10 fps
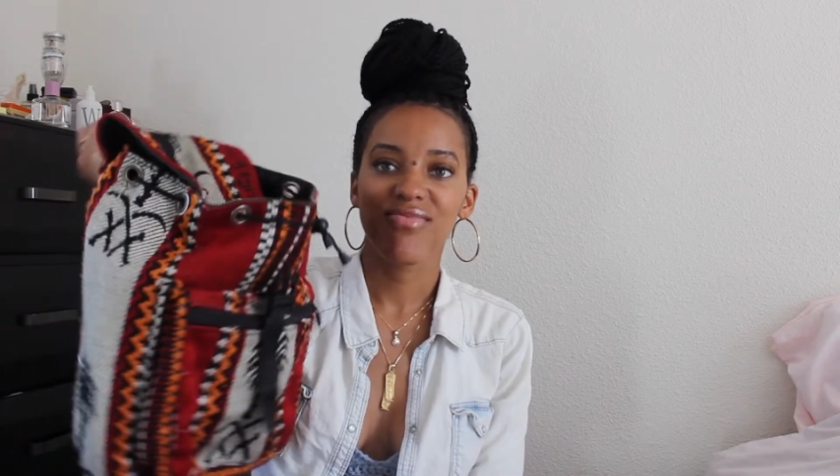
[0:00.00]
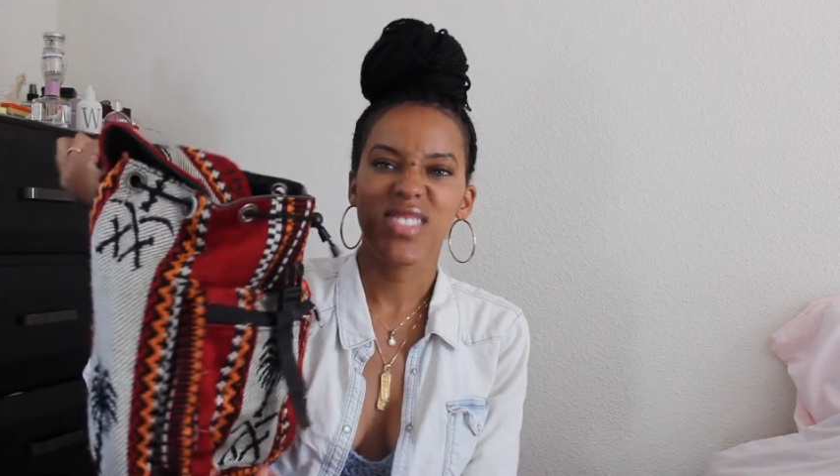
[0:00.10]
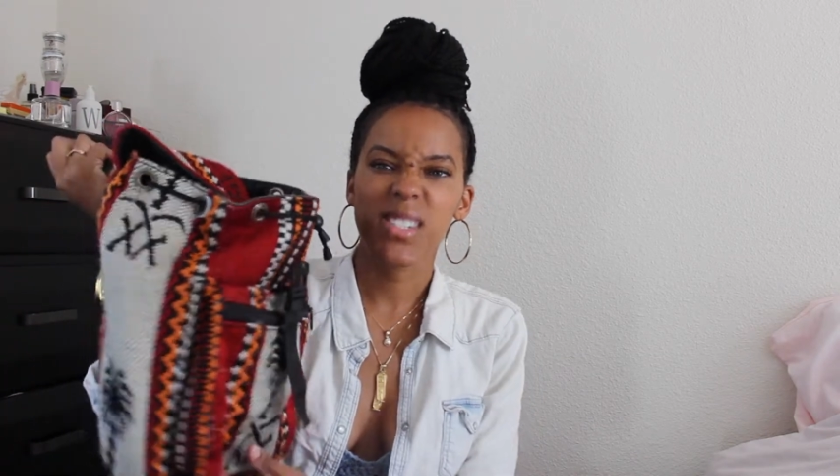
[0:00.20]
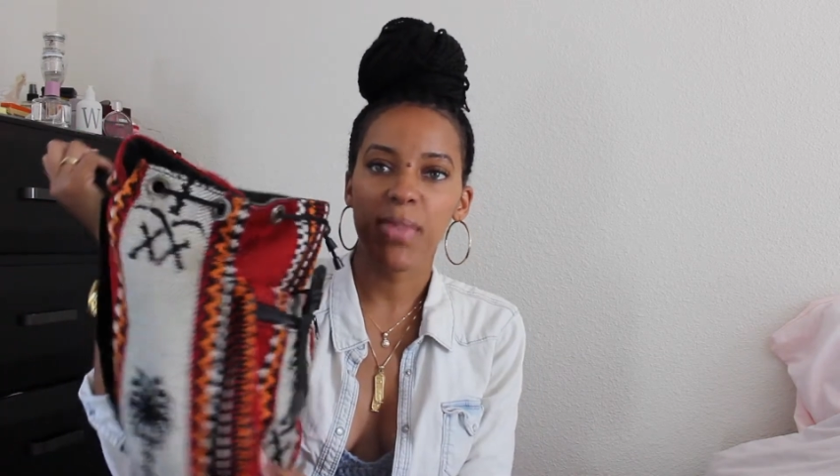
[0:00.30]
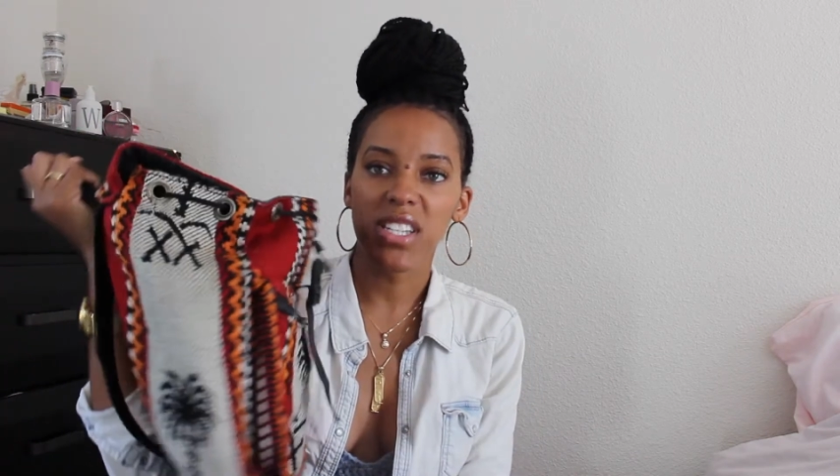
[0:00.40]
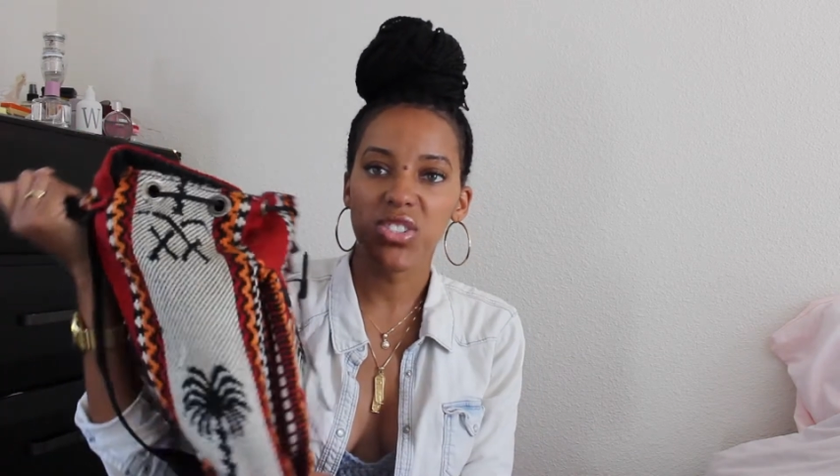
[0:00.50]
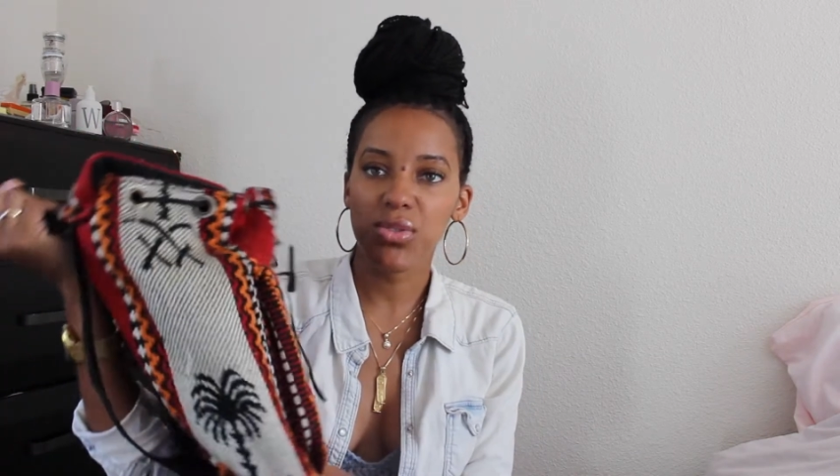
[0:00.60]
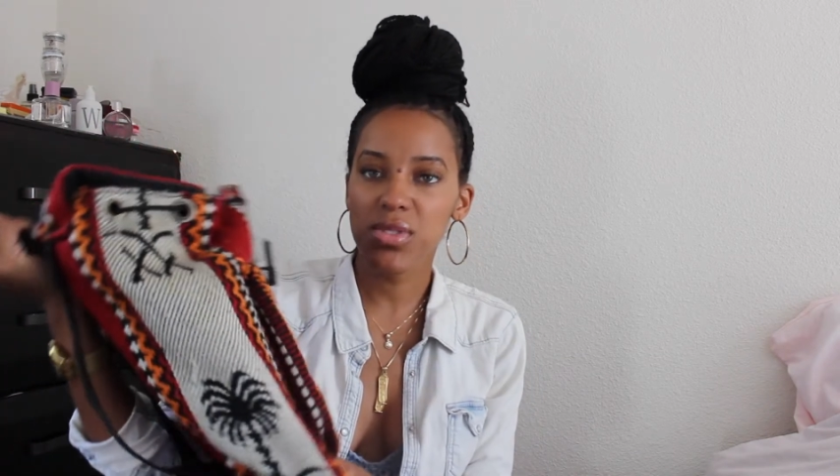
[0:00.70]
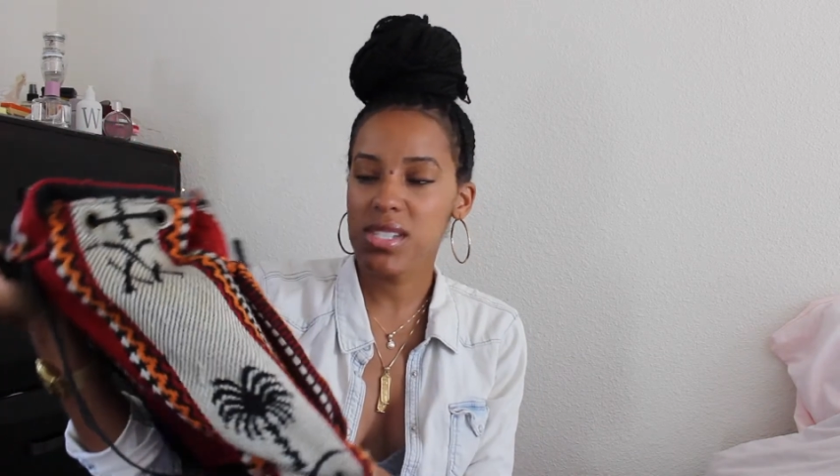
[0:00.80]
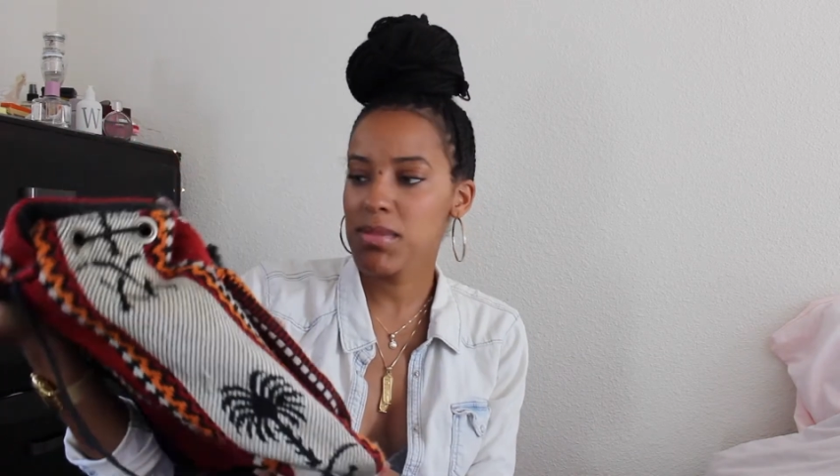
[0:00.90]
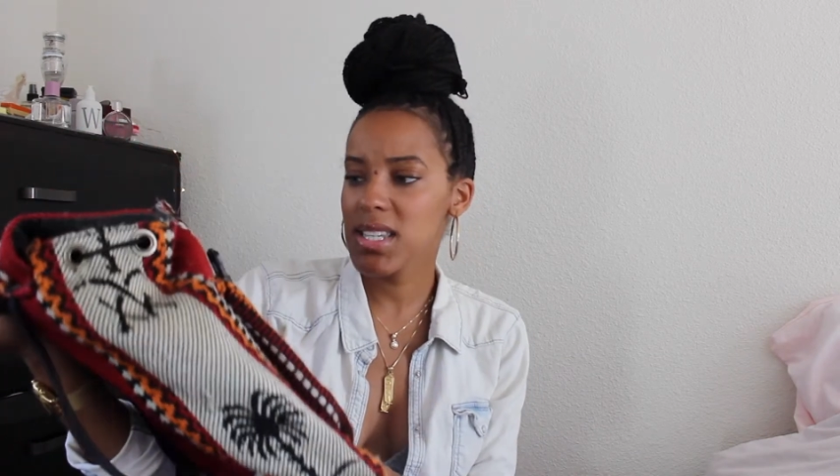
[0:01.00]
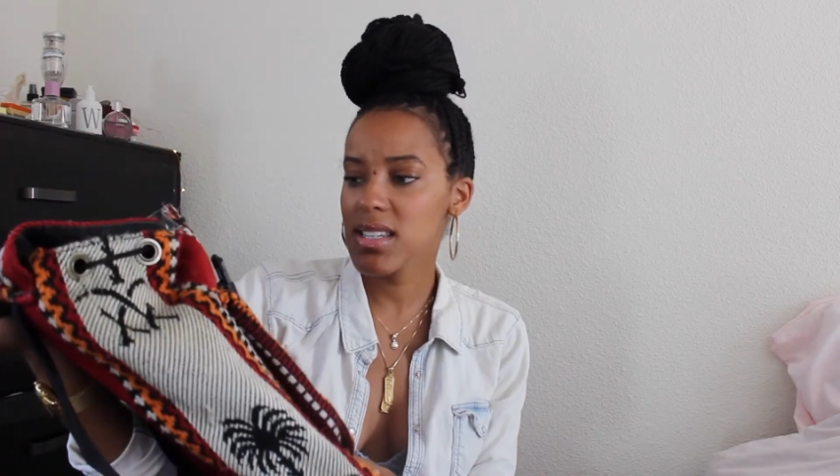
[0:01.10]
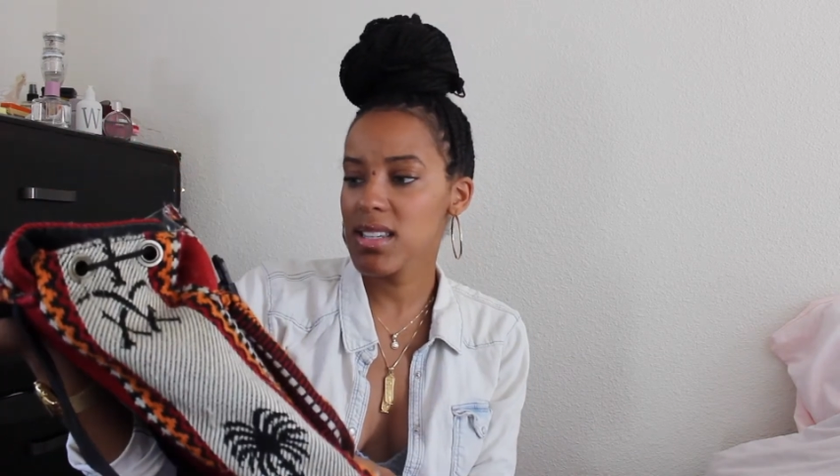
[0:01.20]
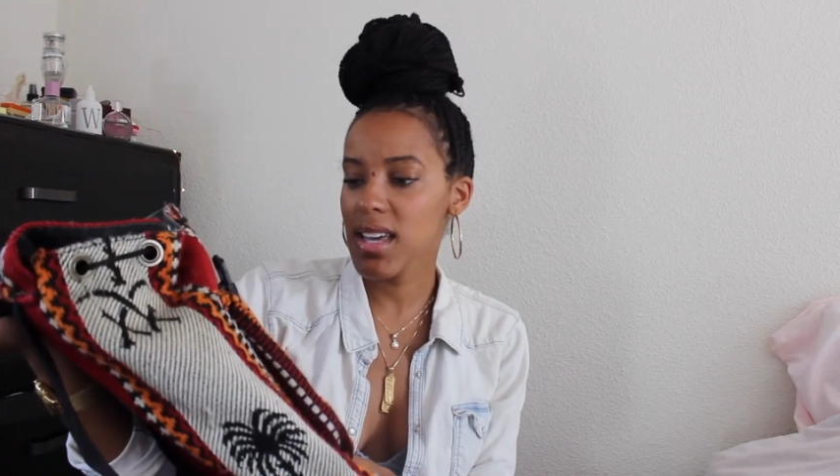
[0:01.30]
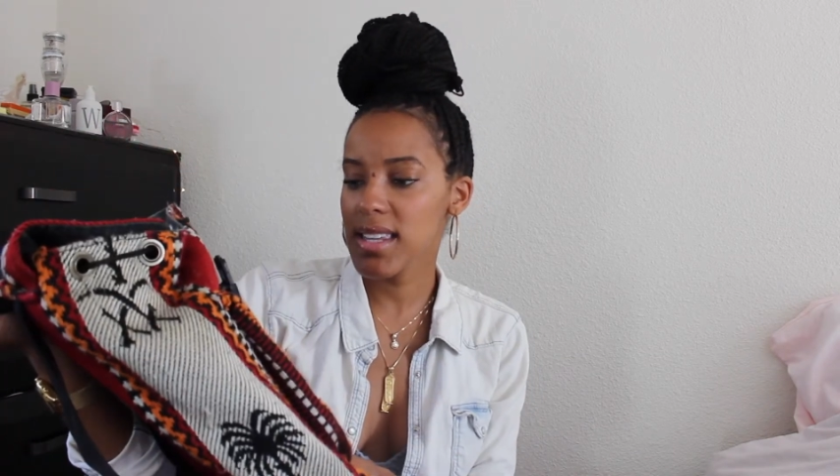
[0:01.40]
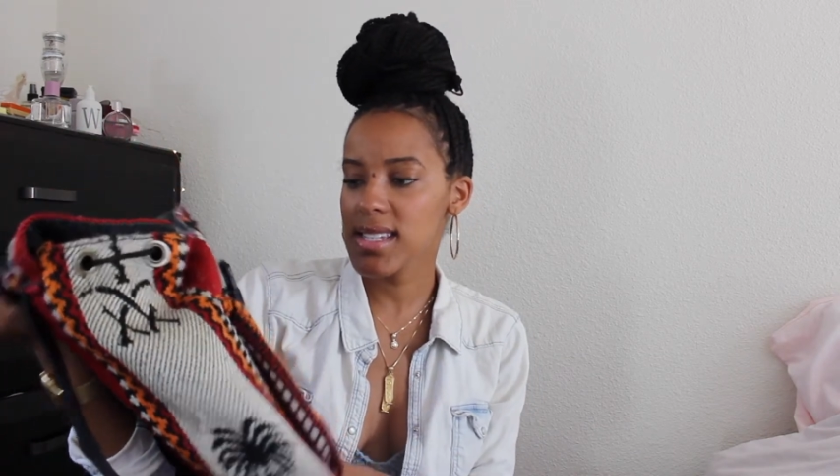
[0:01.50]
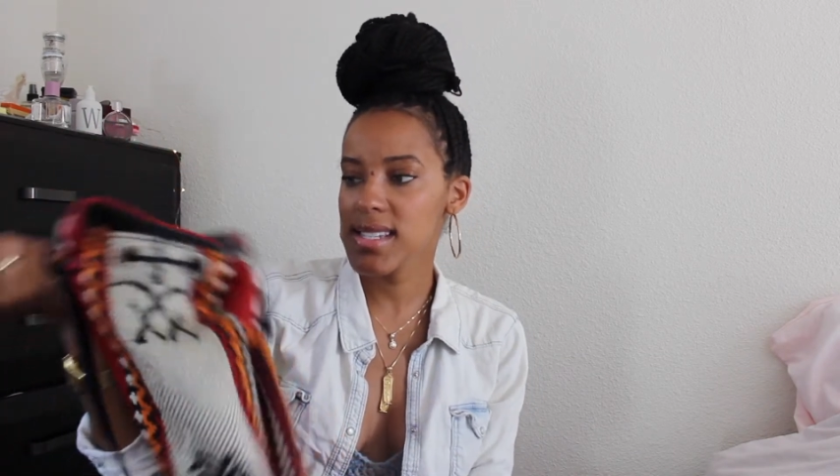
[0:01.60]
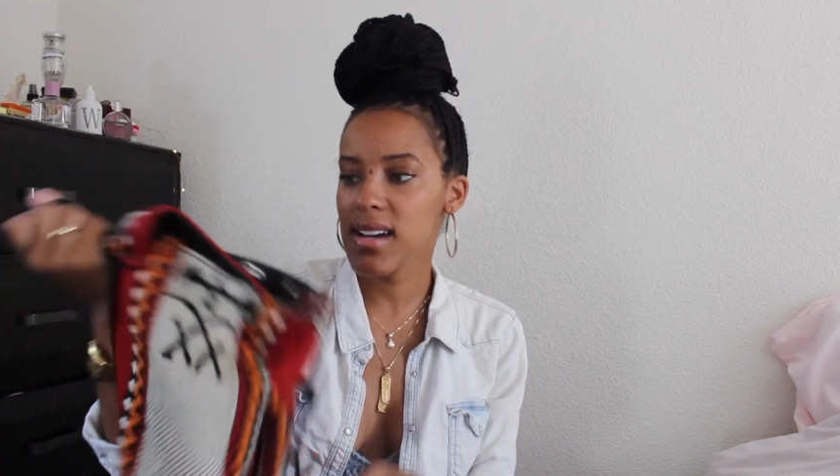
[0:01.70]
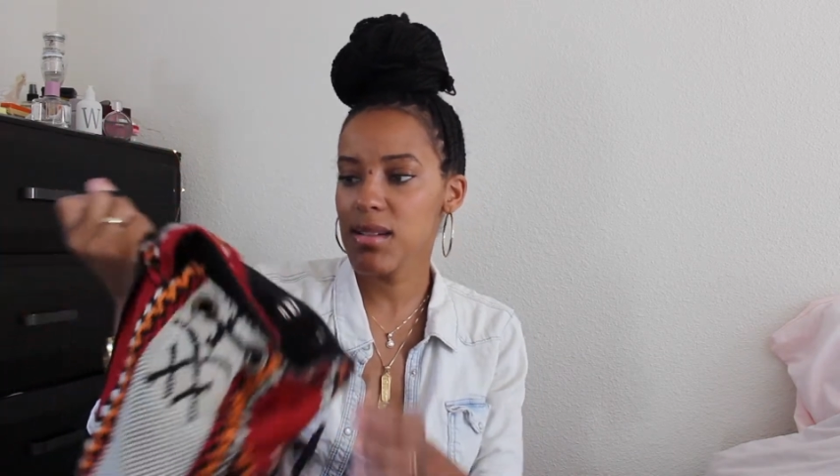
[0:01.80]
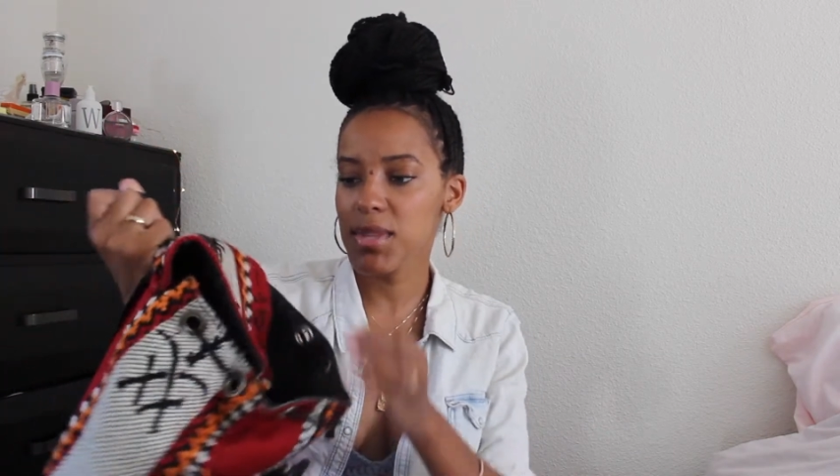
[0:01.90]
special to me at the time,